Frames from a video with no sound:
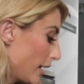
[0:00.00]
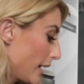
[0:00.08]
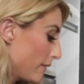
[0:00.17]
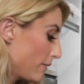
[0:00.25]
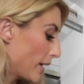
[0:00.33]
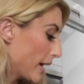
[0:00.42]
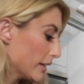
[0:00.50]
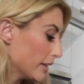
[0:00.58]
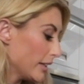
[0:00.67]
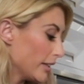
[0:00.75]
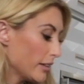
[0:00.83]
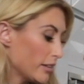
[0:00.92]
and
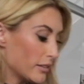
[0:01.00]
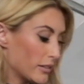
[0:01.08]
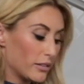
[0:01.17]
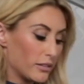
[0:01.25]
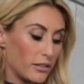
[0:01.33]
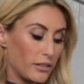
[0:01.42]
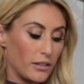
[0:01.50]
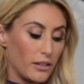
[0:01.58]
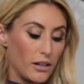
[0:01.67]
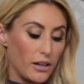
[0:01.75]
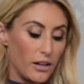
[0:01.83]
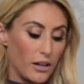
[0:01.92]
finally,
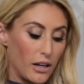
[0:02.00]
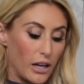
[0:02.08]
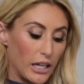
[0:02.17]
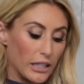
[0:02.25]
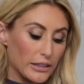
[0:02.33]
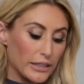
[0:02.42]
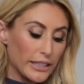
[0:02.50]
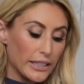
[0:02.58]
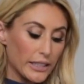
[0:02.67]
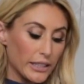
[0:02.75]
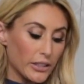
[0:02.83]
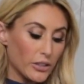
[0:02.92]
a
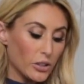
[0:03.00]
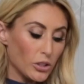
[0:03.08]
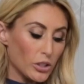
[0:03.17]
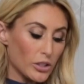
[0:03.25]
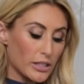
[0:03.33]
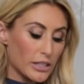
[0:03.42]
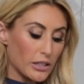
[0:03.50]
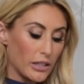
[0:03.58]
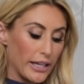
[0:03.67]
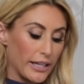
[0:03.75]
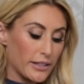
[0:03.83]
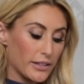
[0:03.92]
little
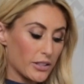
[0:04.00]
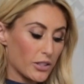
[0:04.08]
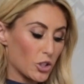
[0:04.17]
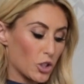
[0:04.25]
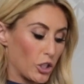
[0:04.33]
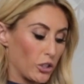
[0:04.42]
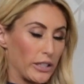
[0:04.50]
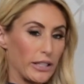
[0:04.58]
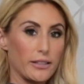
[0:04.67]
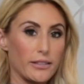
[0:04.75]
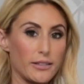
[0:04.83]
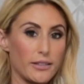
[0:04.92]
sliced
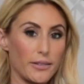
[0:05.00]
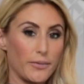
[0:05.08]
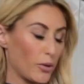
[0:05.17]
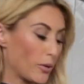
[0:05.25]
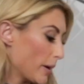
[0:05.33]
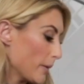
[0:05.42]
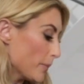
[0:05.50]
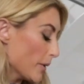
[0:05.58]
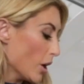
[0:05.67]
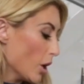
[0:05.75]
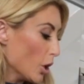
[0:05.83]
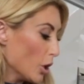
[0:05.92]
chilies, okay?
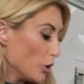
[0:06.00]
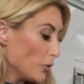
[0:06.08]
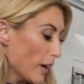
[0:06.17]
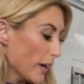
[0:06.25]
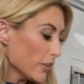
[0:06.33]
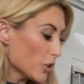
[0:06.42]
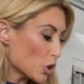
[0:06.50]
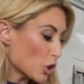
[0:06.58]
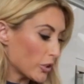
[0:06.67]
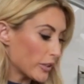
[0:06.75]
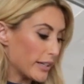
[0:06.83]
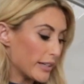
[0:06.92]
You find the
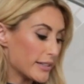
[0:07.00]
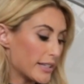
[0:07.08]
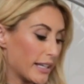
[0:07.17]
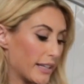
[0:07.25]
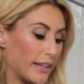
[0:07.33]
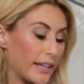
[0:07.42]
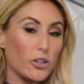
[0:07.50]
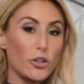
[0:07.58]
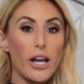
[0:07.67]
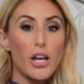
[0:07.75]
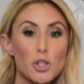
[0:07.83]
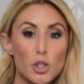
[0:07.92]
chilies in the
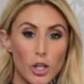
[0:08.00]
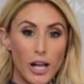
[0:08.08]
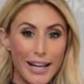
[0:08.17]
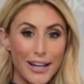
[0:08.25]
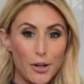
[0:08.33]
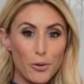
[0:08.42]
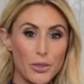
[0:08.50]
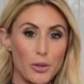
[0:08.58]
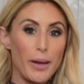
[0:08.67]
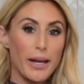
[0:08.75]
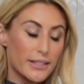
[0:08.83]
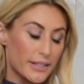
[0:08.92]
international aisle with the
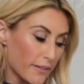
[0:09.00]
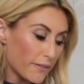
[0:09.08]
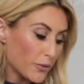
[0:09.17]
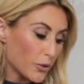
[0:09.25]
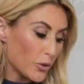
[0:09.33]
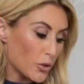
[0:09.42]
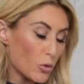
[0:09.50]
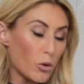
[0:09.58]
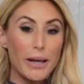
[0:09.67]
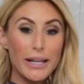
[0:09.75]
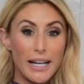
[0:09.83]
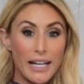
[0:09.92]
Mexican foods. One of
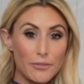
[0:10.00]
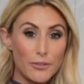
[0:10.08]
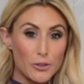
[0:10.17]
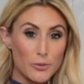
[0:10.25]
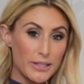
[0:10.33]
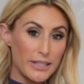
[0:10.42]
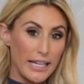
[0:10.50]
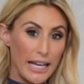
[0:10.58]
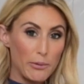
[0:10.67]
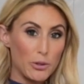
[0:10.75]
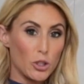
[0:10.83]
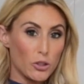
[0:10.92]
my guy friends was saying
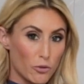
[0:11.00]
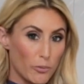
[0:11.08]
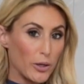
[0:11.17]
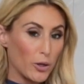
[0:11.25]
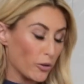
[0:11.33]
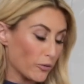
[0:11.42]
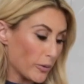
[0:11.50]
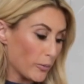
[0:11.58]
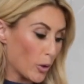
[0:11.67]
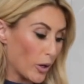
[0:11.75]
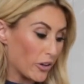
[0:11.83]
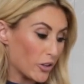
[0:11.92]
I would cook for my girlfriend
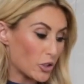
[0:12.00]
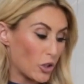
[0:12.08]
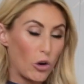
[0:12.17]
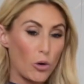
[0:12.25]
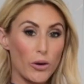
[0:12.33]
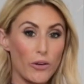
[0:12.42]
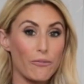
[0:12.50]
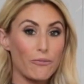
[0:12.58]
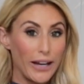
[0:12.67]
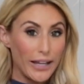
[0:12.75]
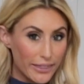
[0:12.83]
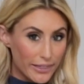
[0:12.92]
more, I just don't know where to
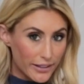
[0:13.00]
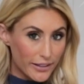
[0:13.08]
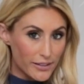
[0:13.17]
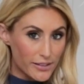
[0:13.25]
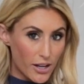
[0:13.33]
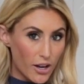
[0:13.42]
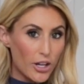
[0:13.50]
find things.